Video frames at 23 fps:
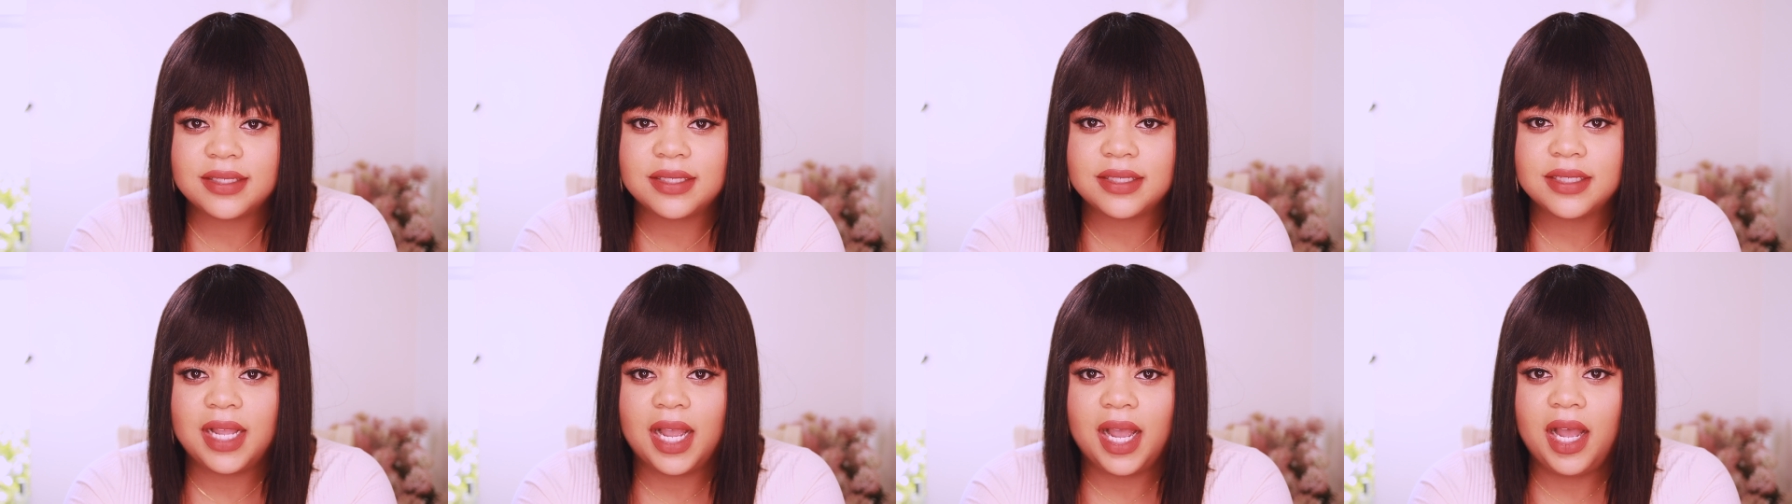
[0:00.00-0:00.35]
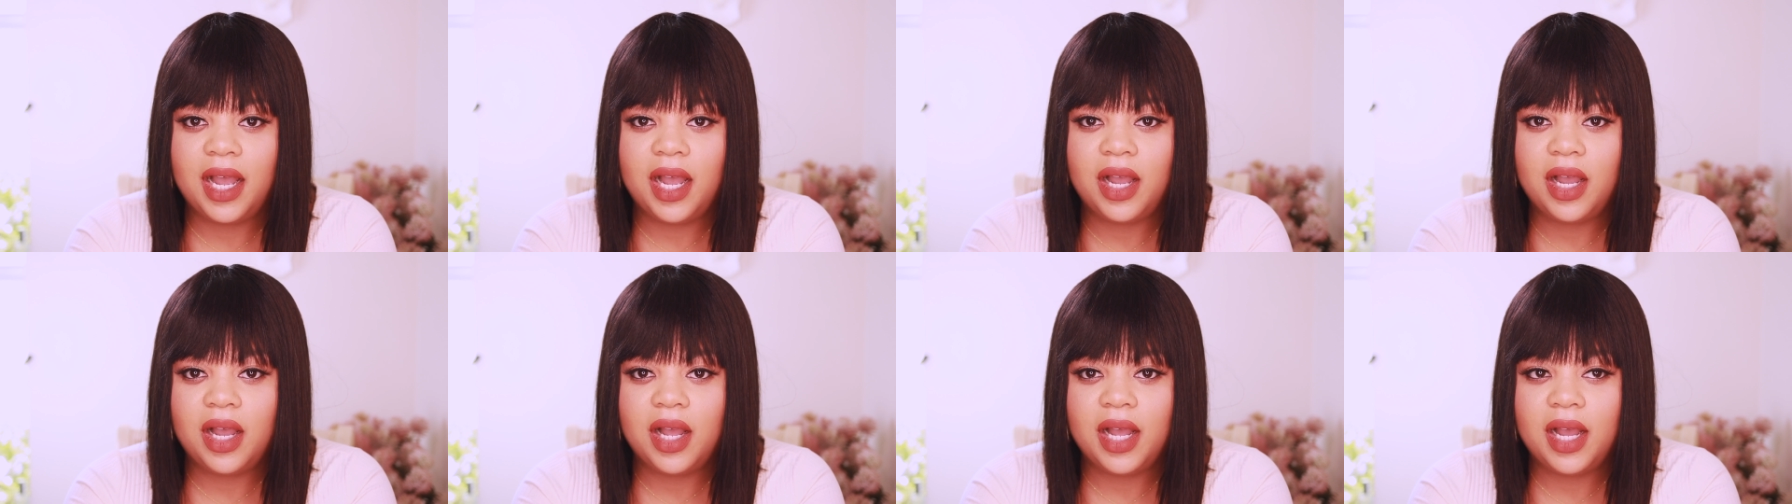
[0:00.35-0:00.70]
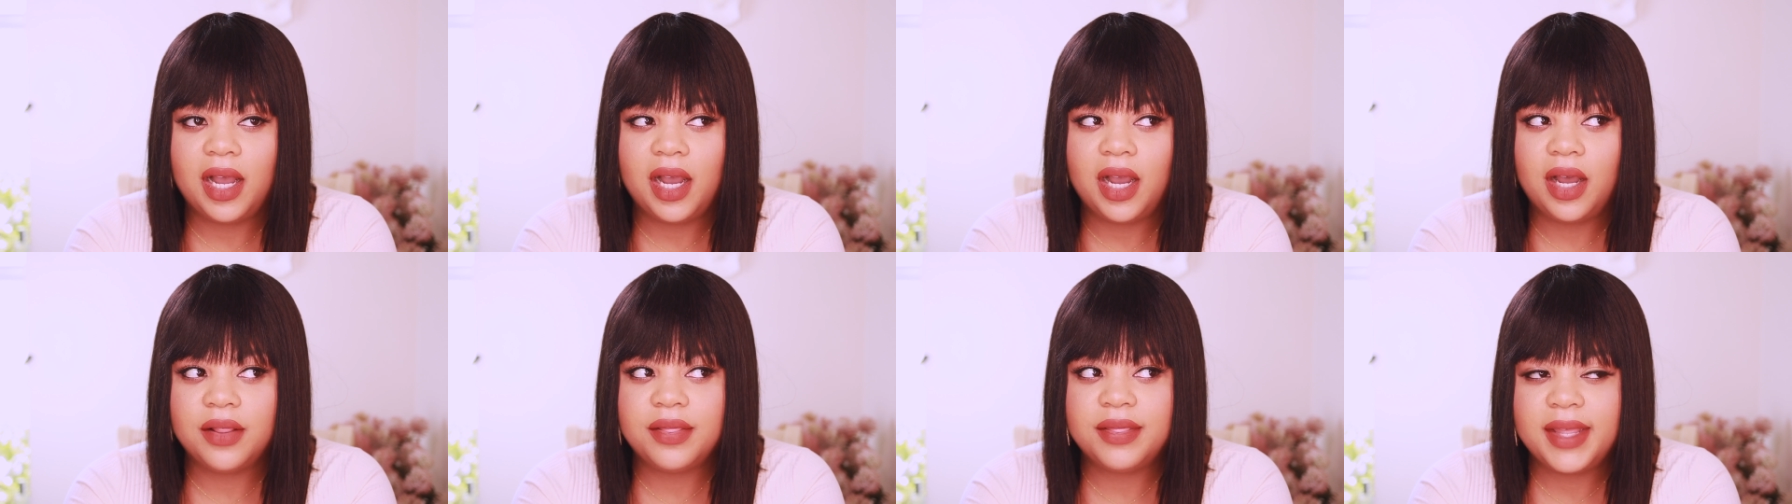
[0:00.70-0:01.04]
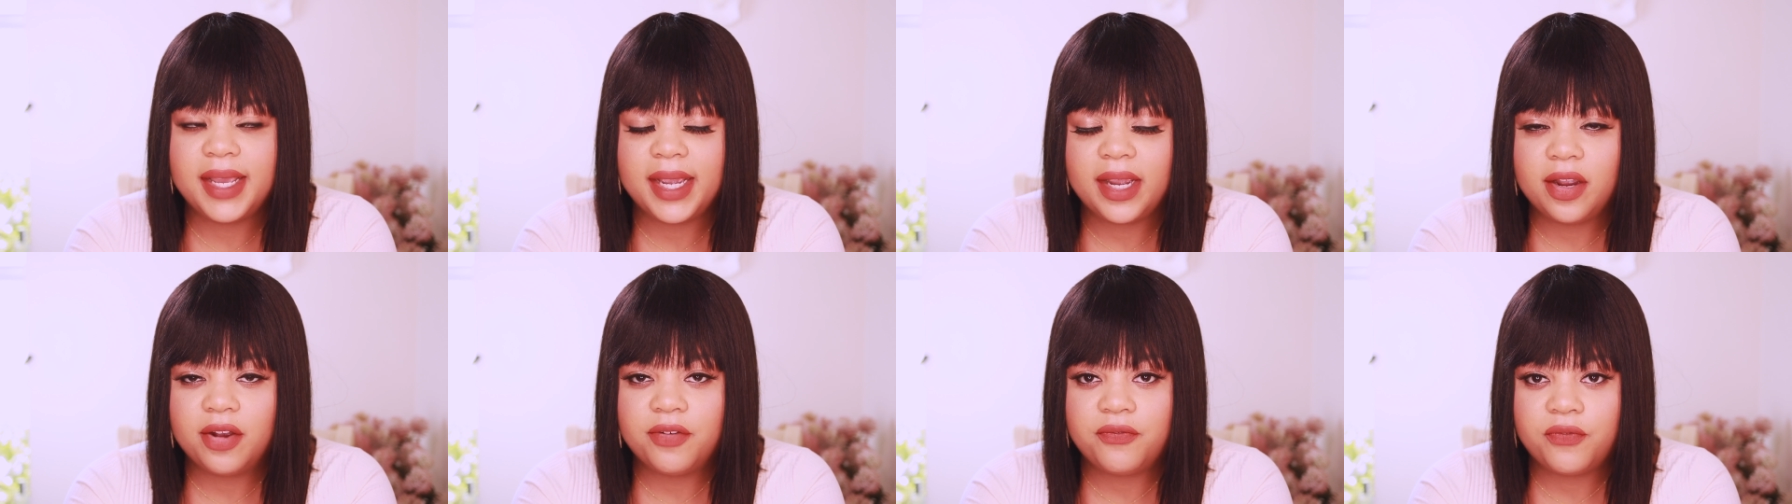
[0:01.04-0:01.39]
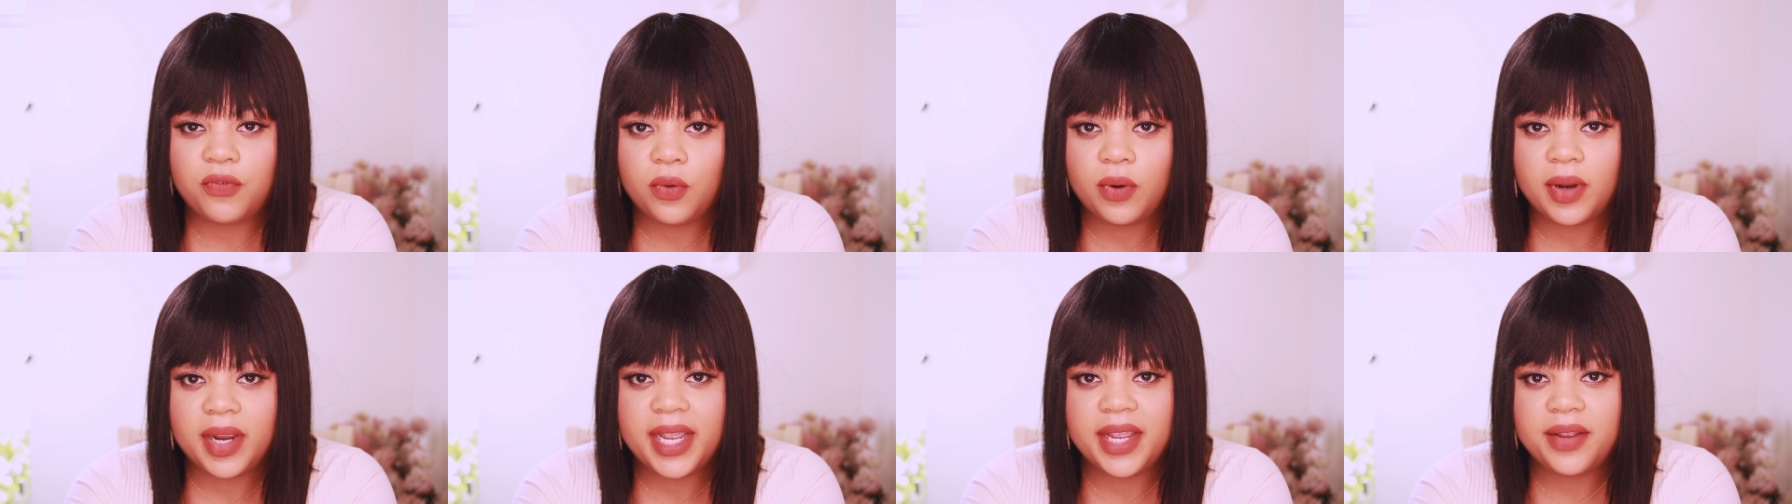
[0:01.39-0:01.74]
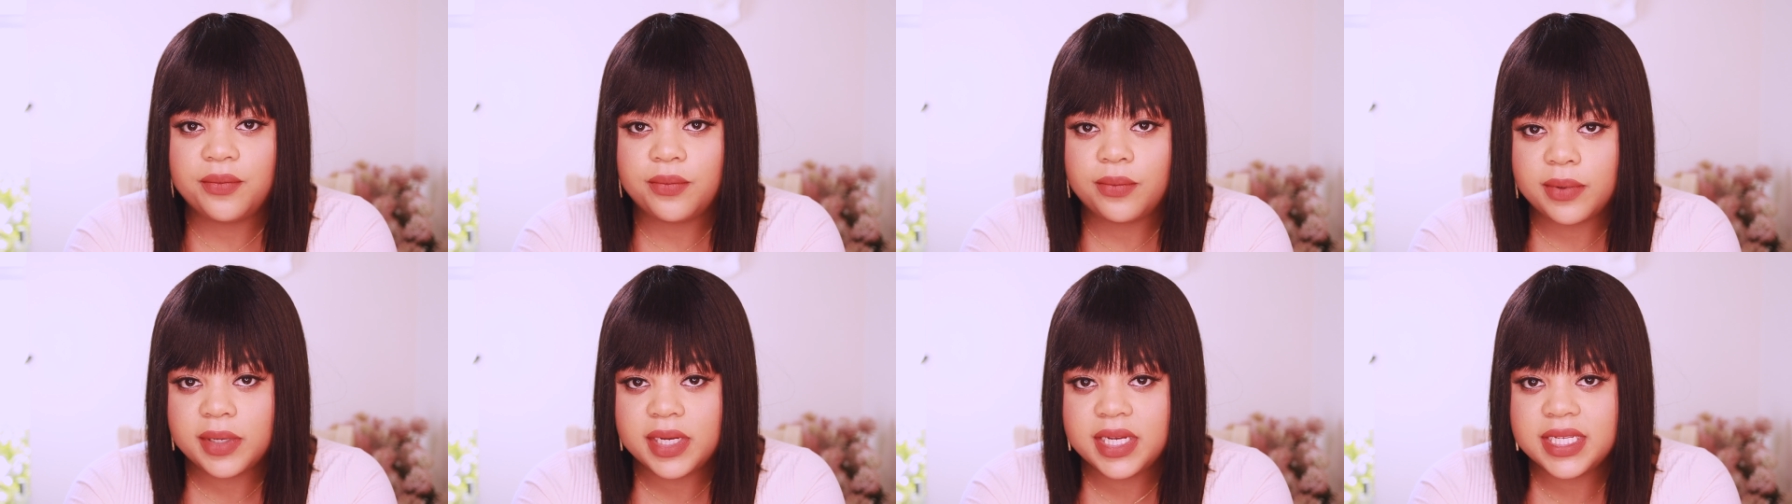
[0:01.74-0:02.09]
not there for a
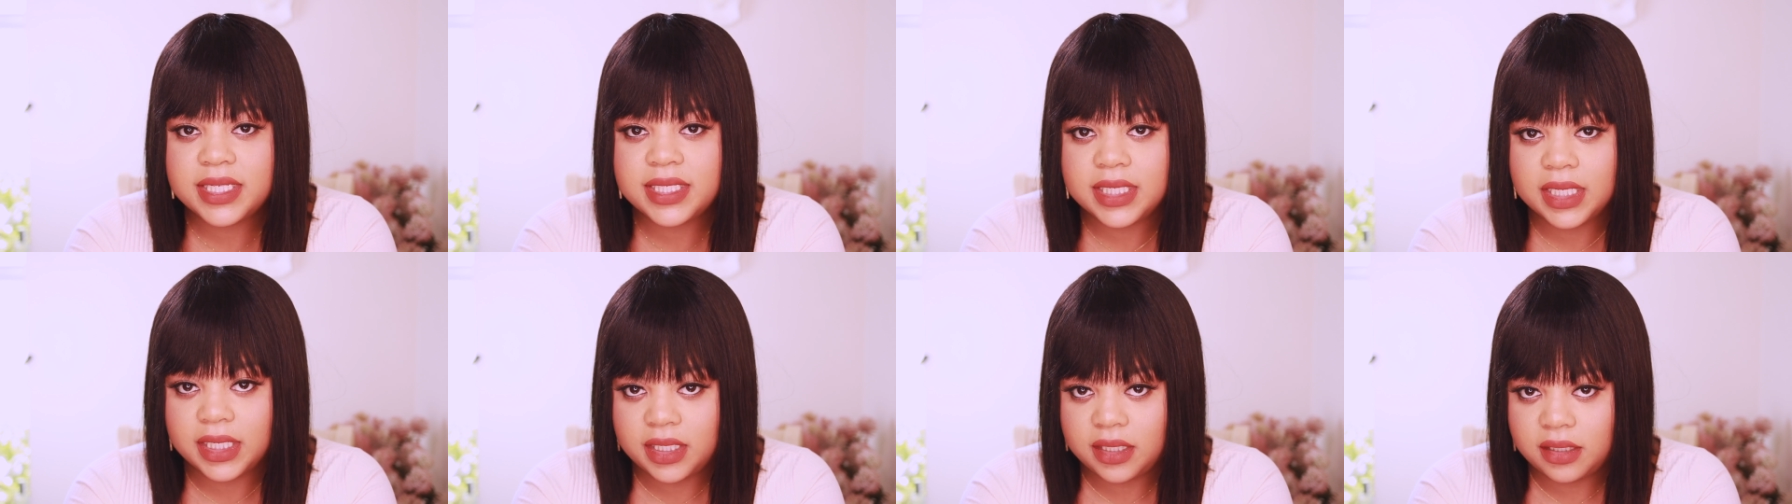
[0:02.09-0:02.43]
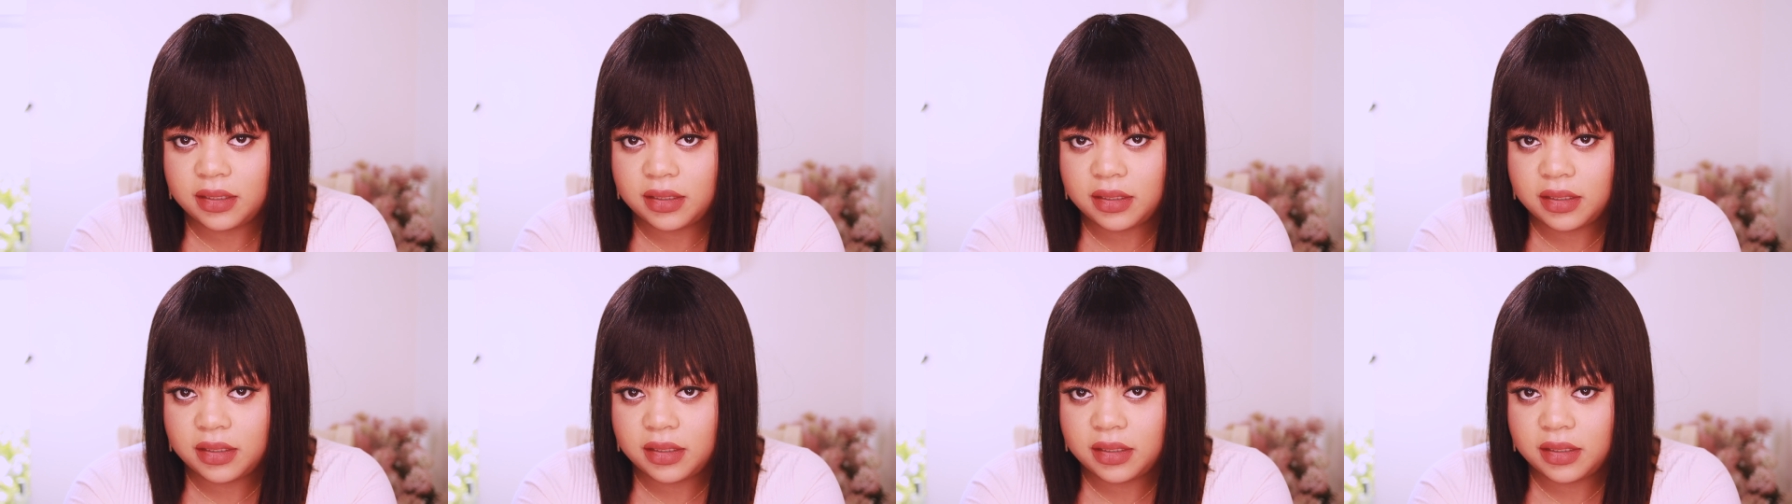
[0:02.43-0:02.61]
reason.